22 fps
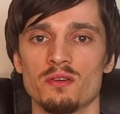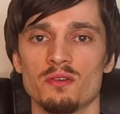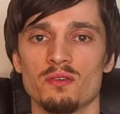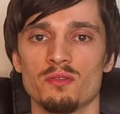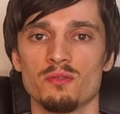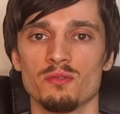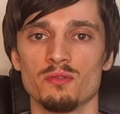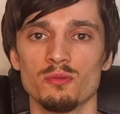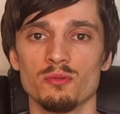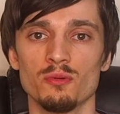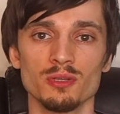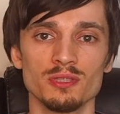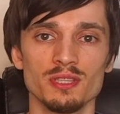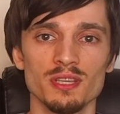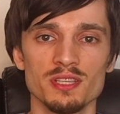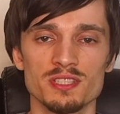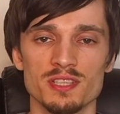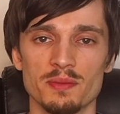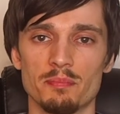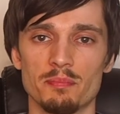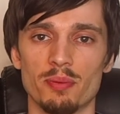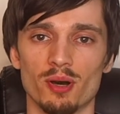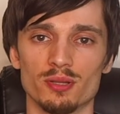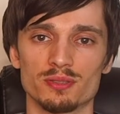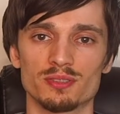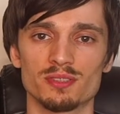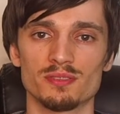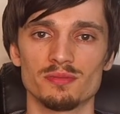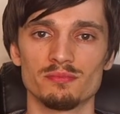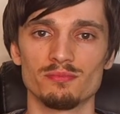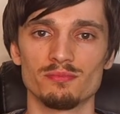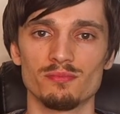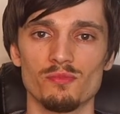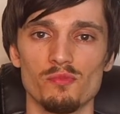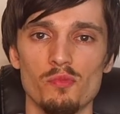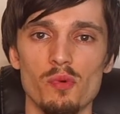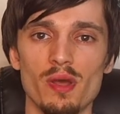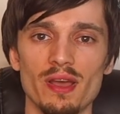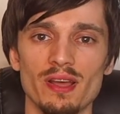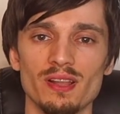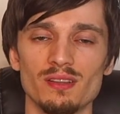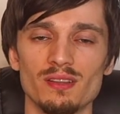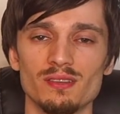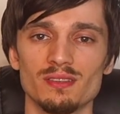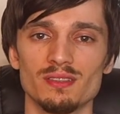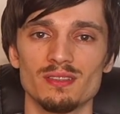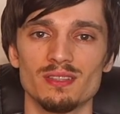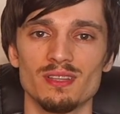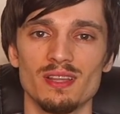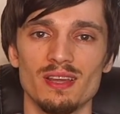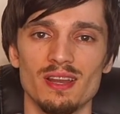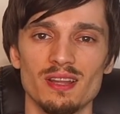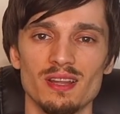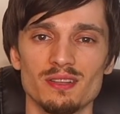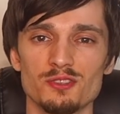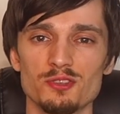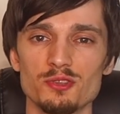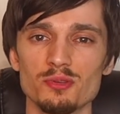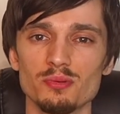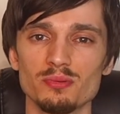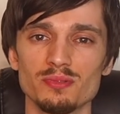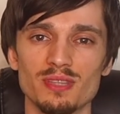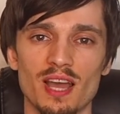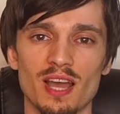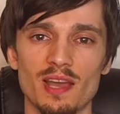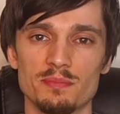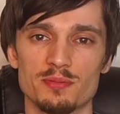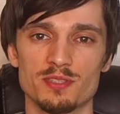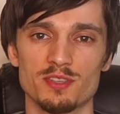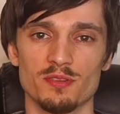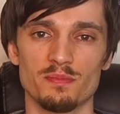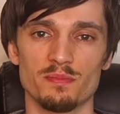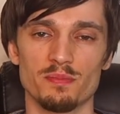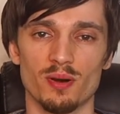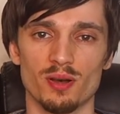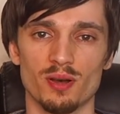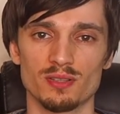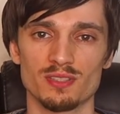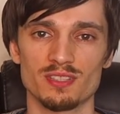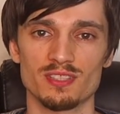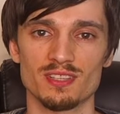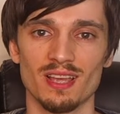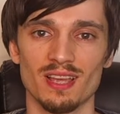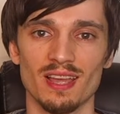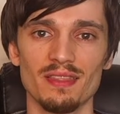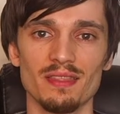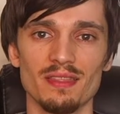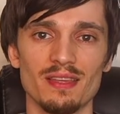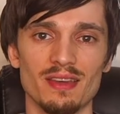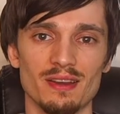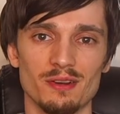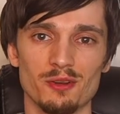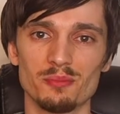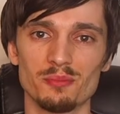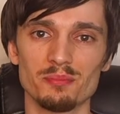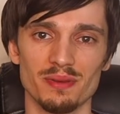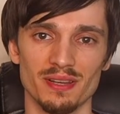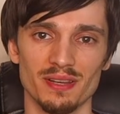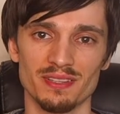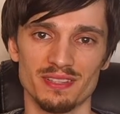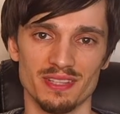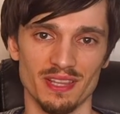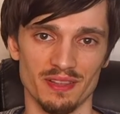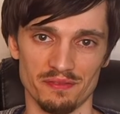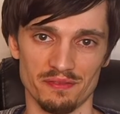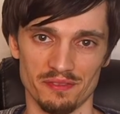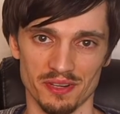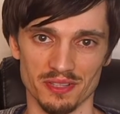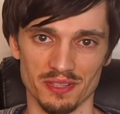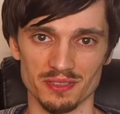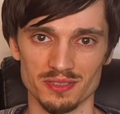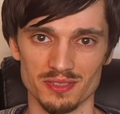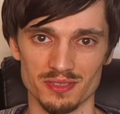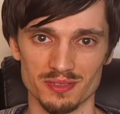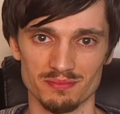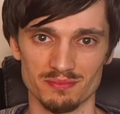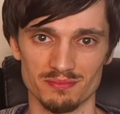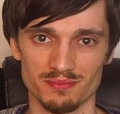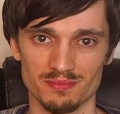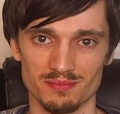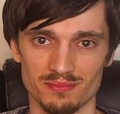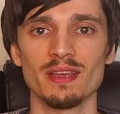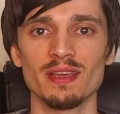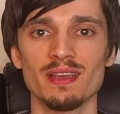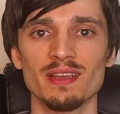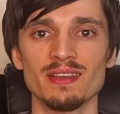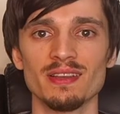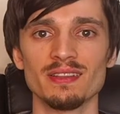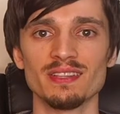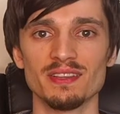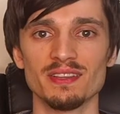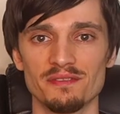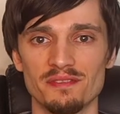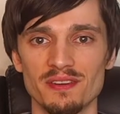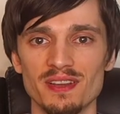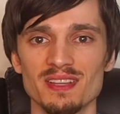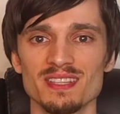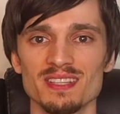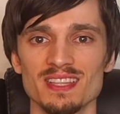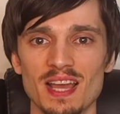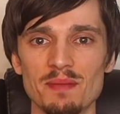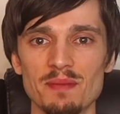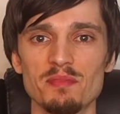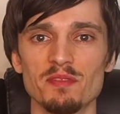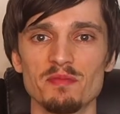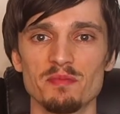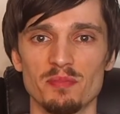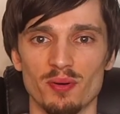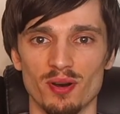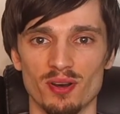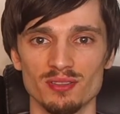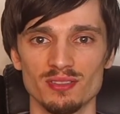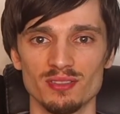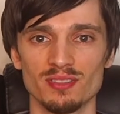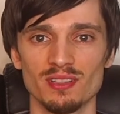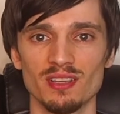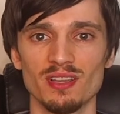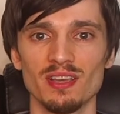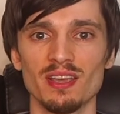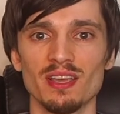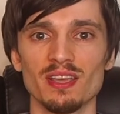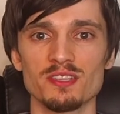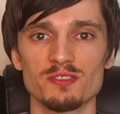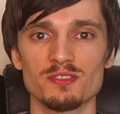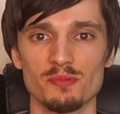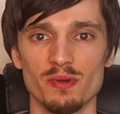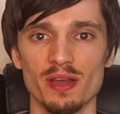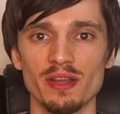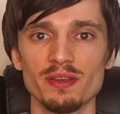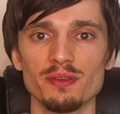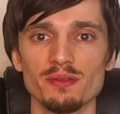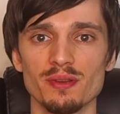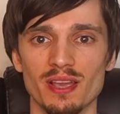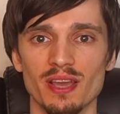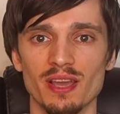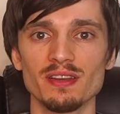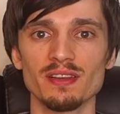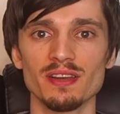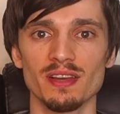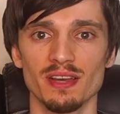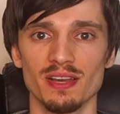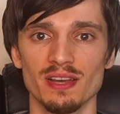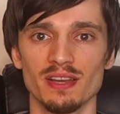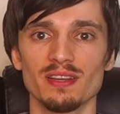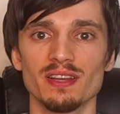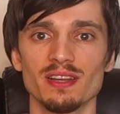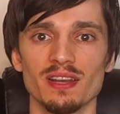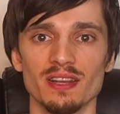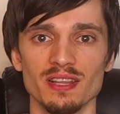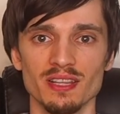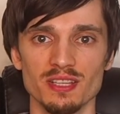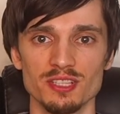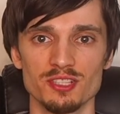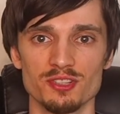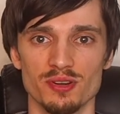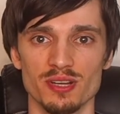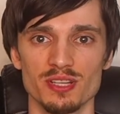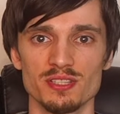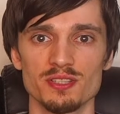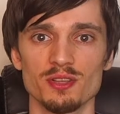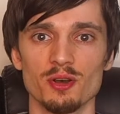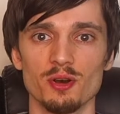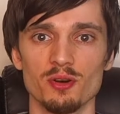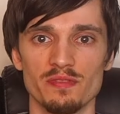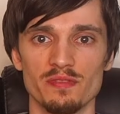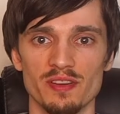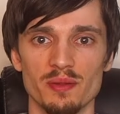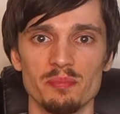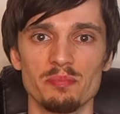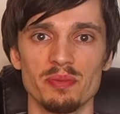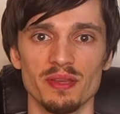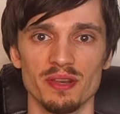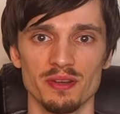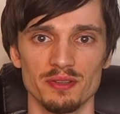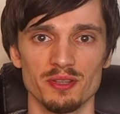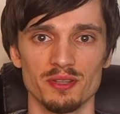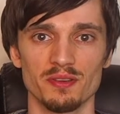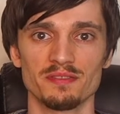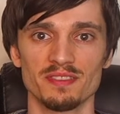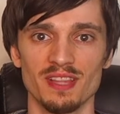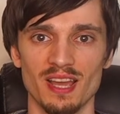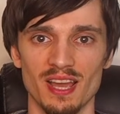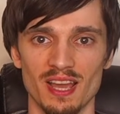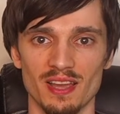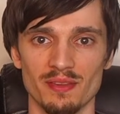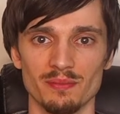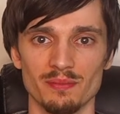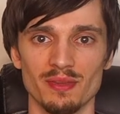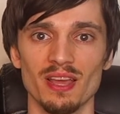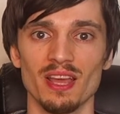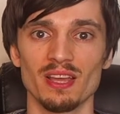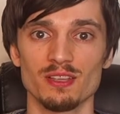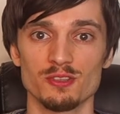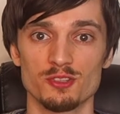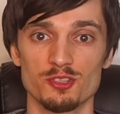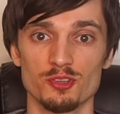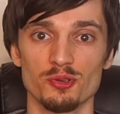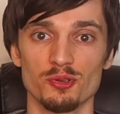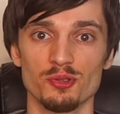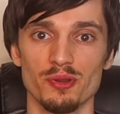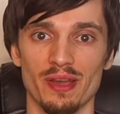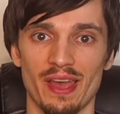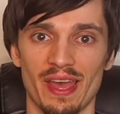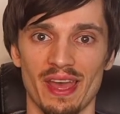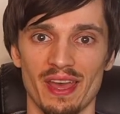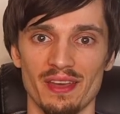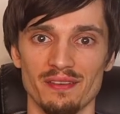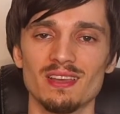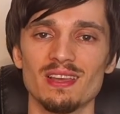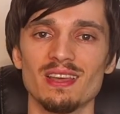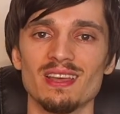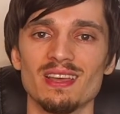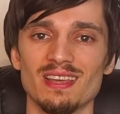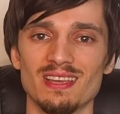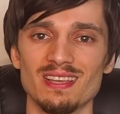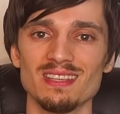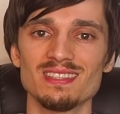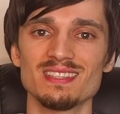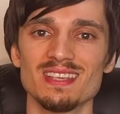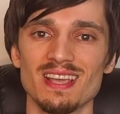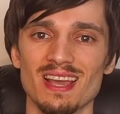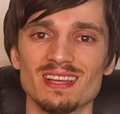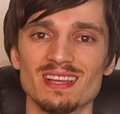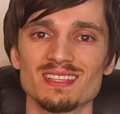What is a pot? Well, there are 2 types of pots, and they are completely different. The first type of pot is where you can earn an interest over a period of time, and so you have easy access